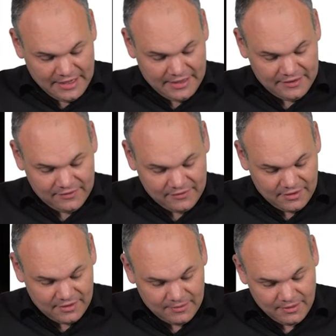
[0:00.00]
And
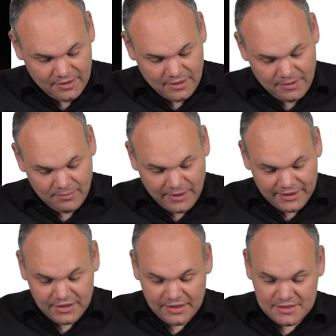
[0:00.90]

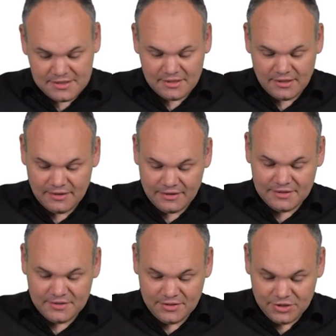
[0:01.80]
my thing is
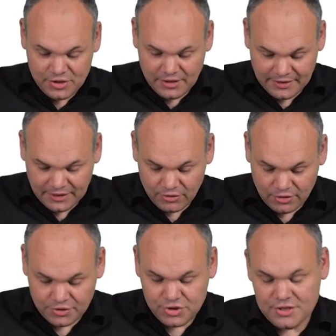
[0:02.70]
that digital
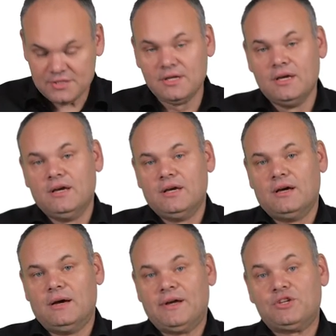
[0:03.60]
technologies
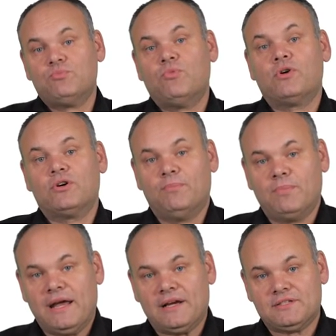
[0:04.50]
are much more
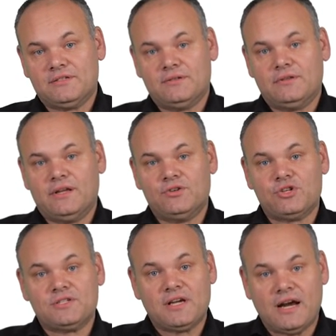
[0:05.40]
complex than
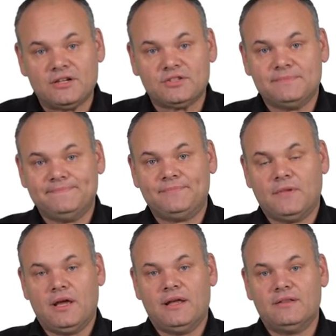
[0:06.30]
just cars.
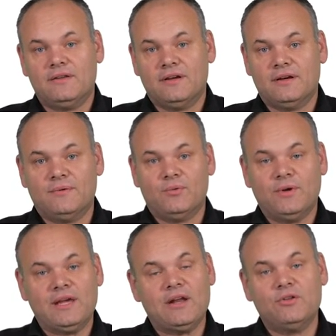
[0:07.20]
And
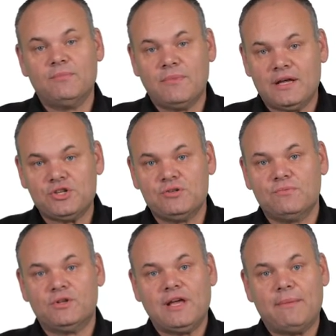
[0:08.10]
we cannot
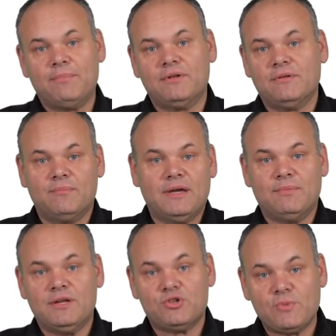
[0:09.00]
imagine what happened
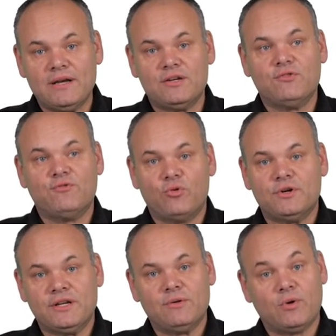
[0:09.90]
maybe in 20,
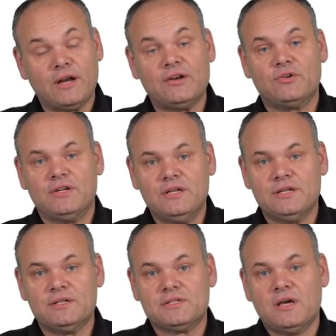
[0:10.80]
40, 100
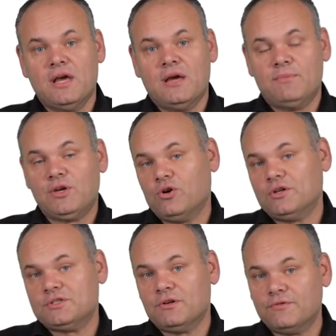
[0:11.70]
years
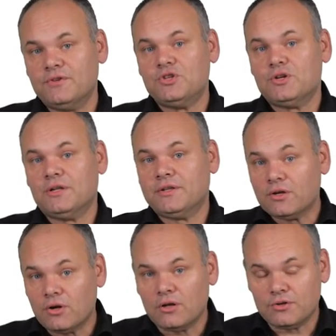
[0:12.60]
because of digital
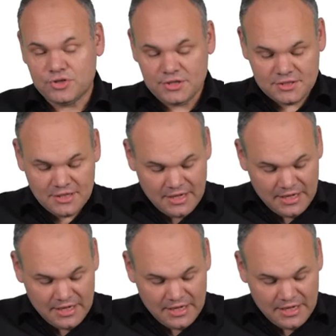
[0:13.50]
technologies.